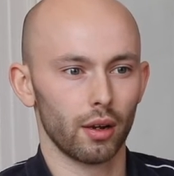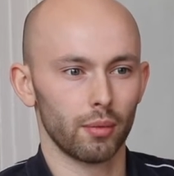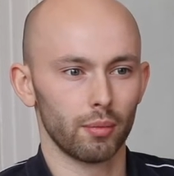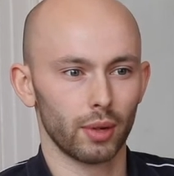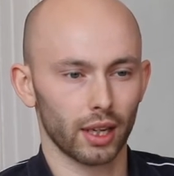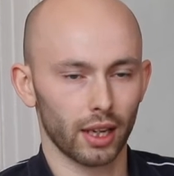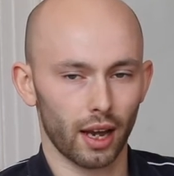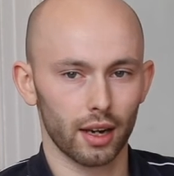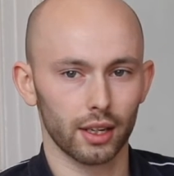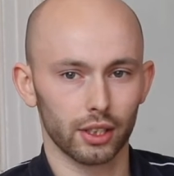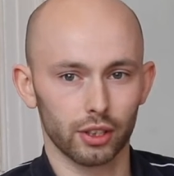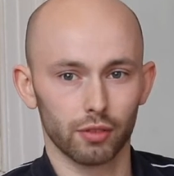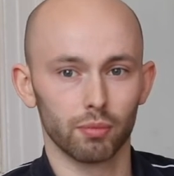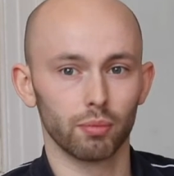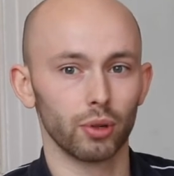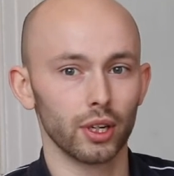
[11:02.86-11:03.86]
mechanics
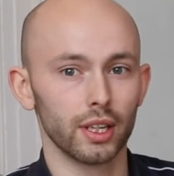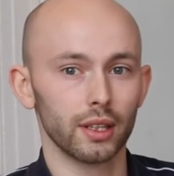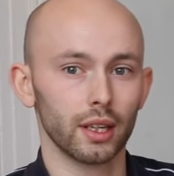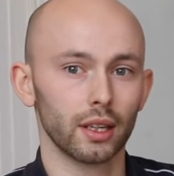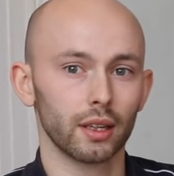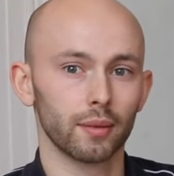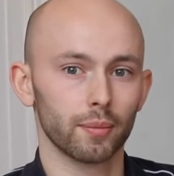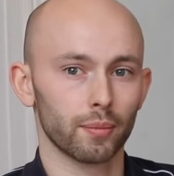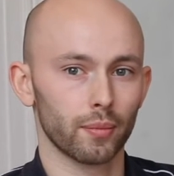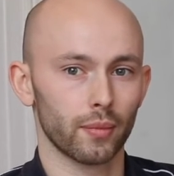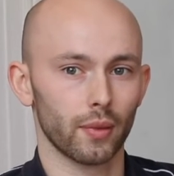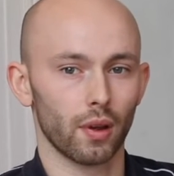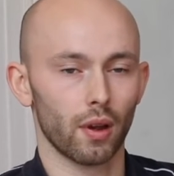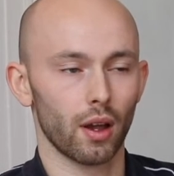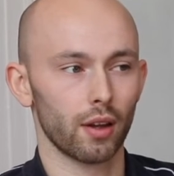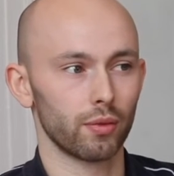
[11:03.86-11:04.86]
of breathing.
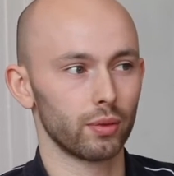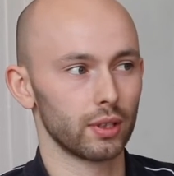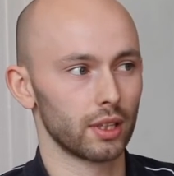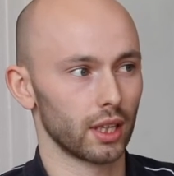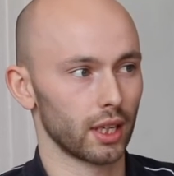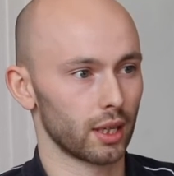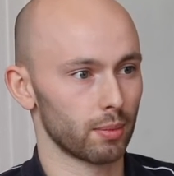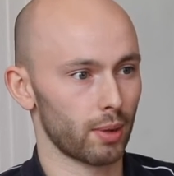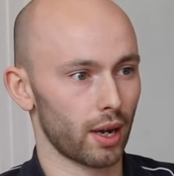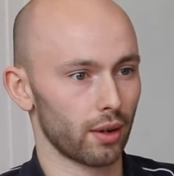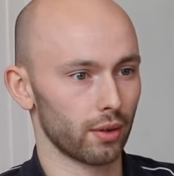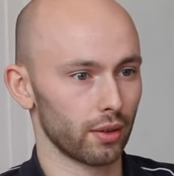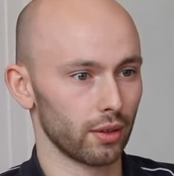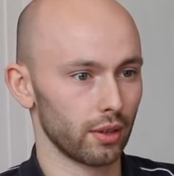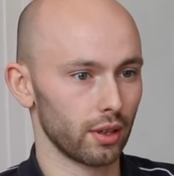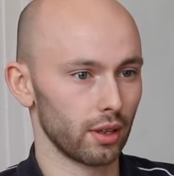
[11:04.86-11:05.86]
If we think
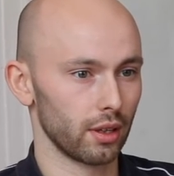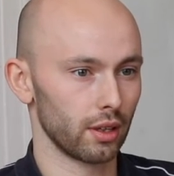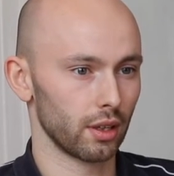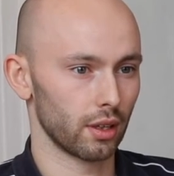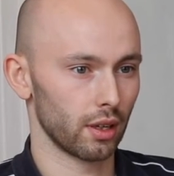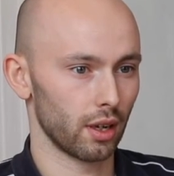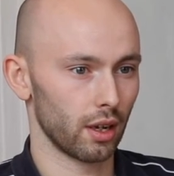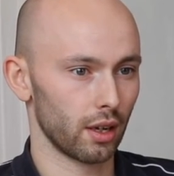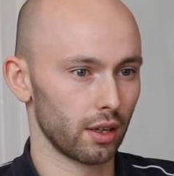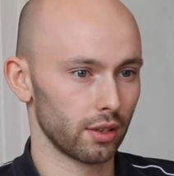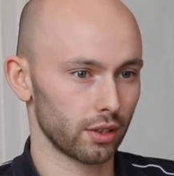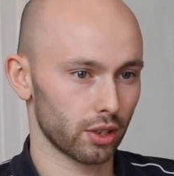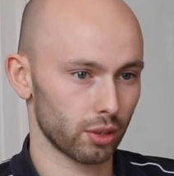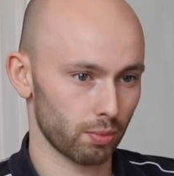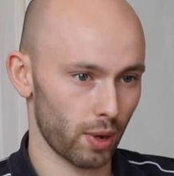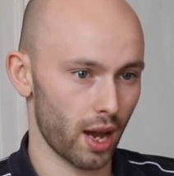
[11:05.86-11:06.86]
about the
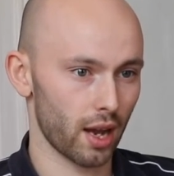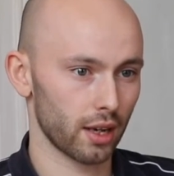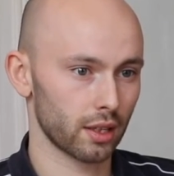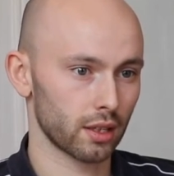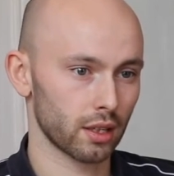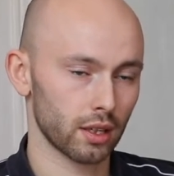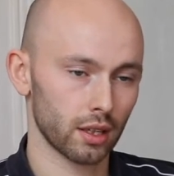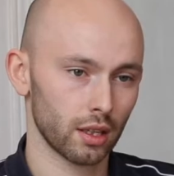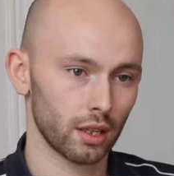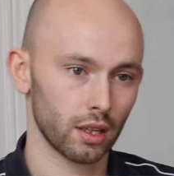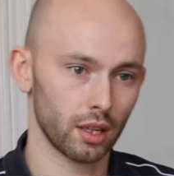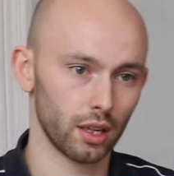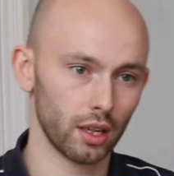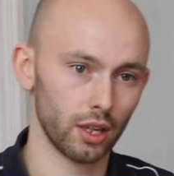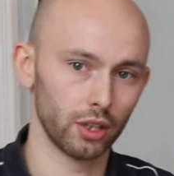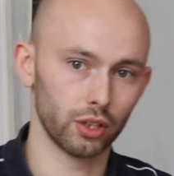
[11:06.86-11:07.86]
spine
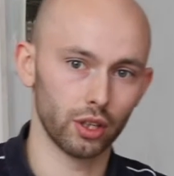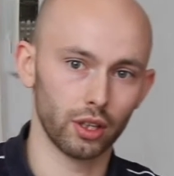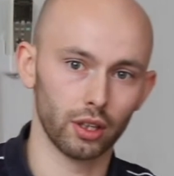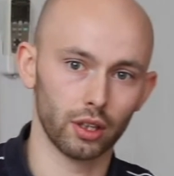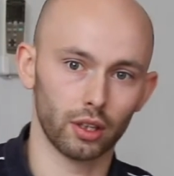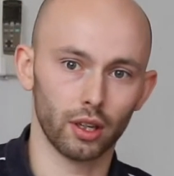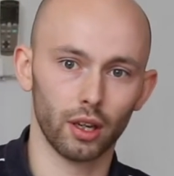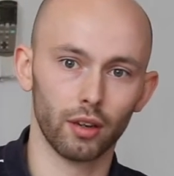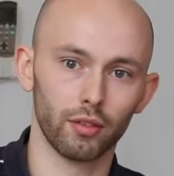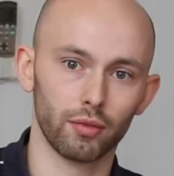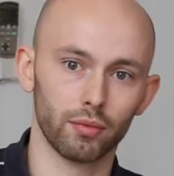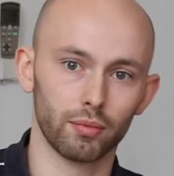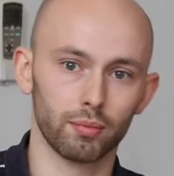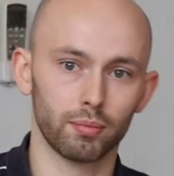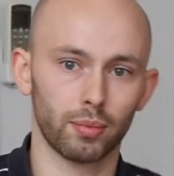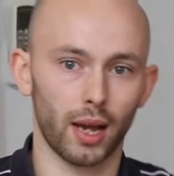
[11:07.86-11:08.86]
is in a curve
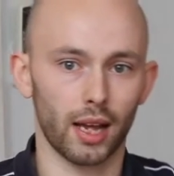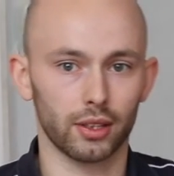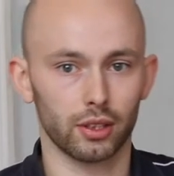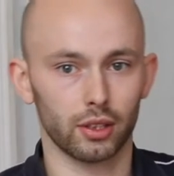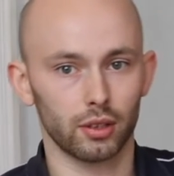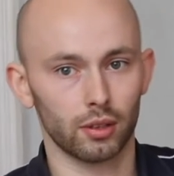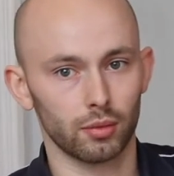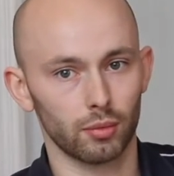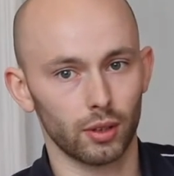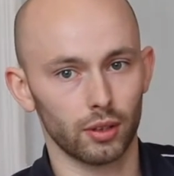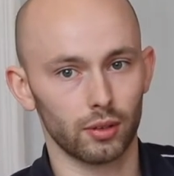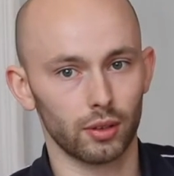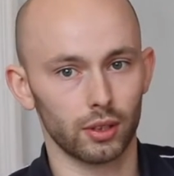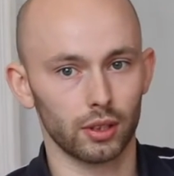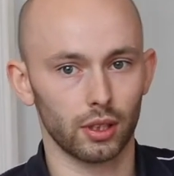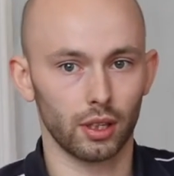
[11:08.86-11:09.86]
pattern, whether
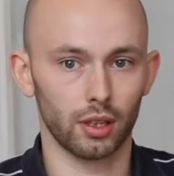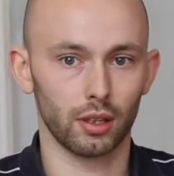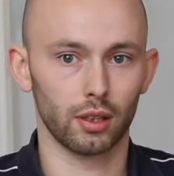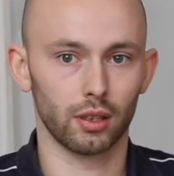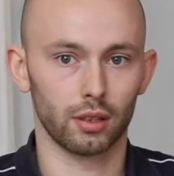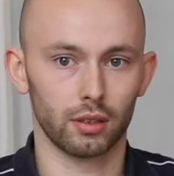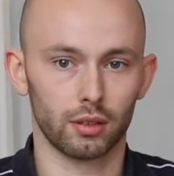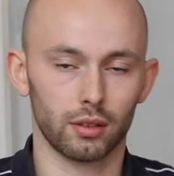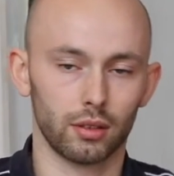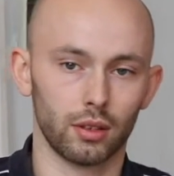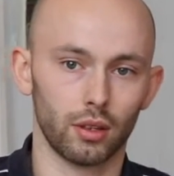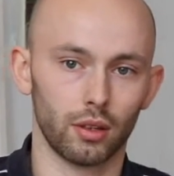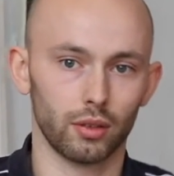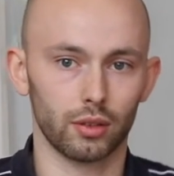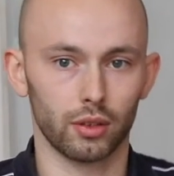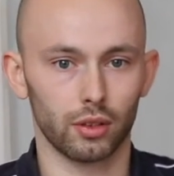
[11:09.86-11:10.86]
it's here,
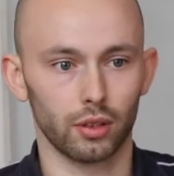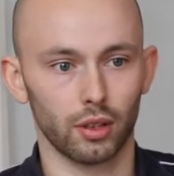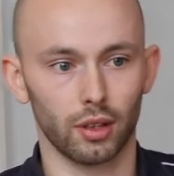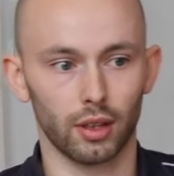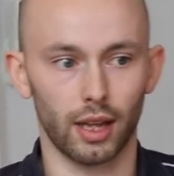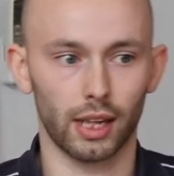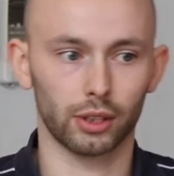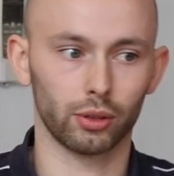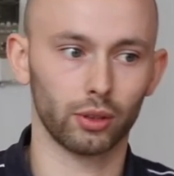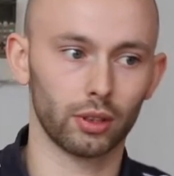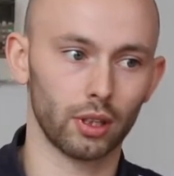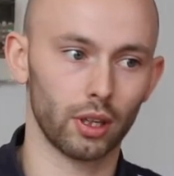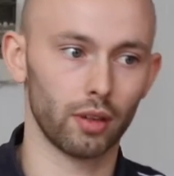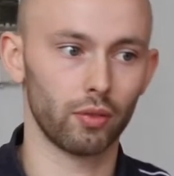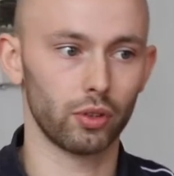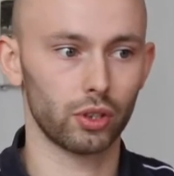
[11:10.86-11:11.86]
lateral
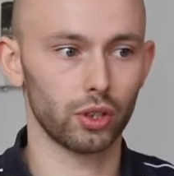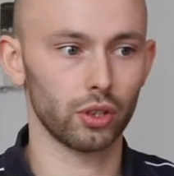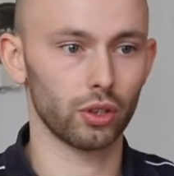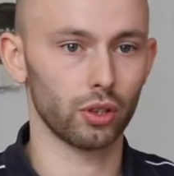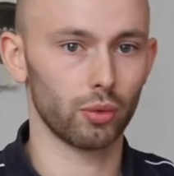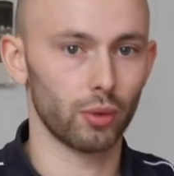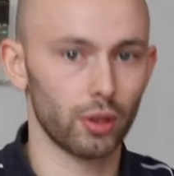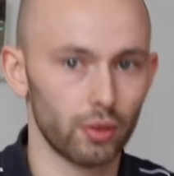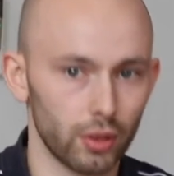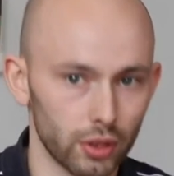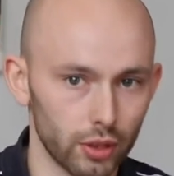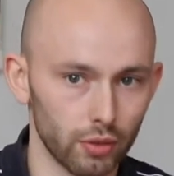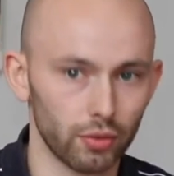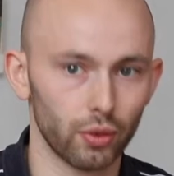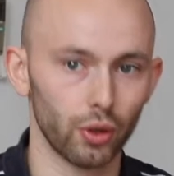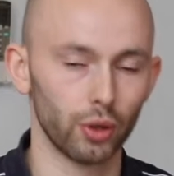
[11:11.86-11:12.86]
curvatures, or whether it's a
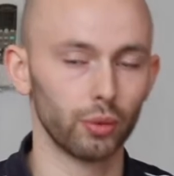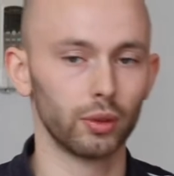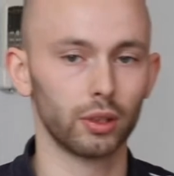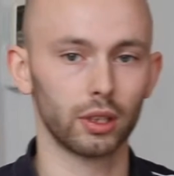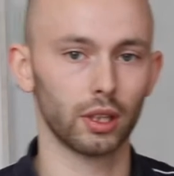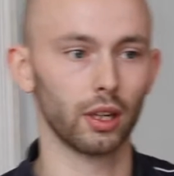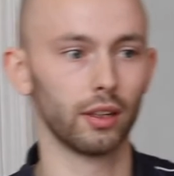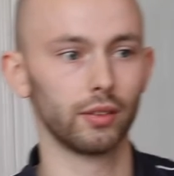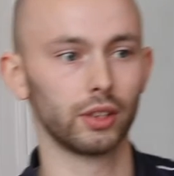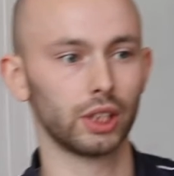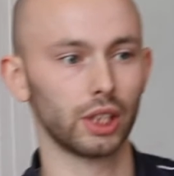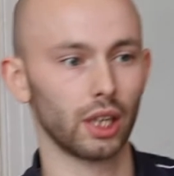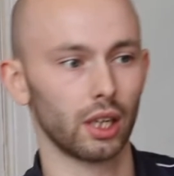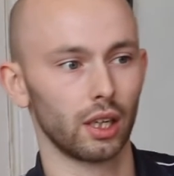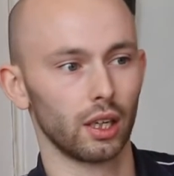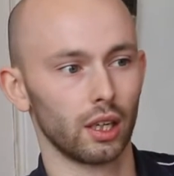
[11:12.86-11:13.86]
forward
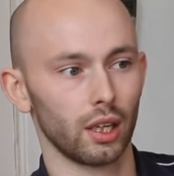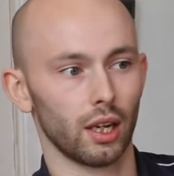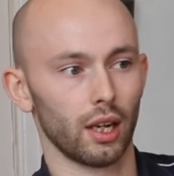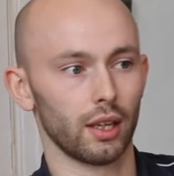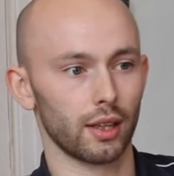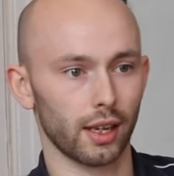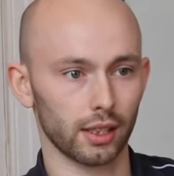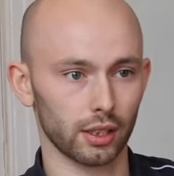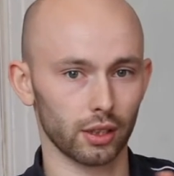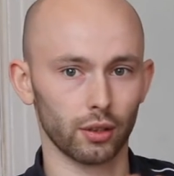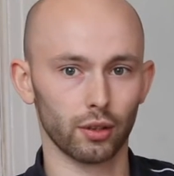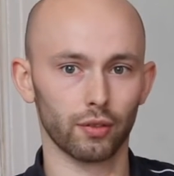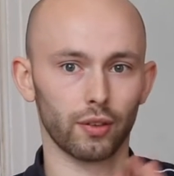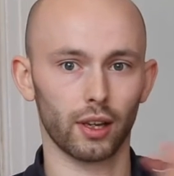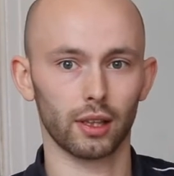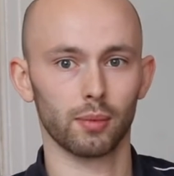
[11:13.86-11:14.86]
curvature, and that's going to
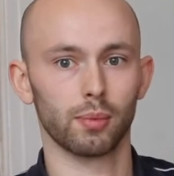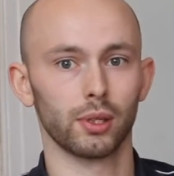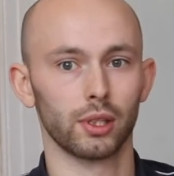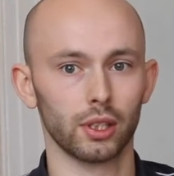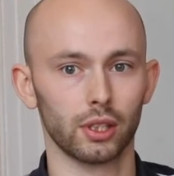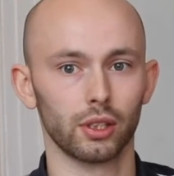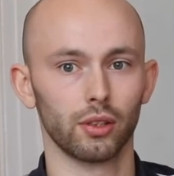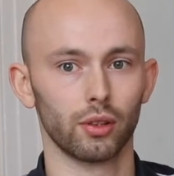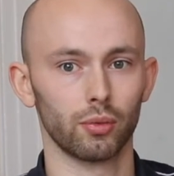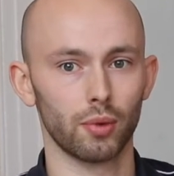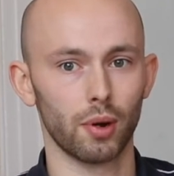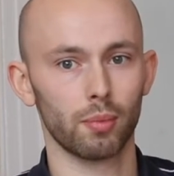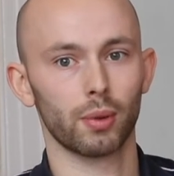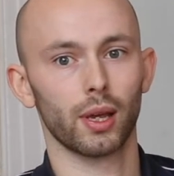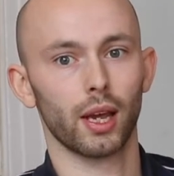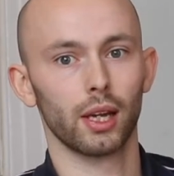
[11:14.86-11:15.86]
affect the position of the
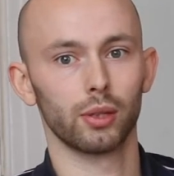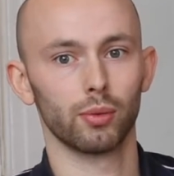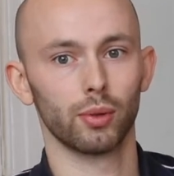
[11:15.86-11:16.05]
rib cage,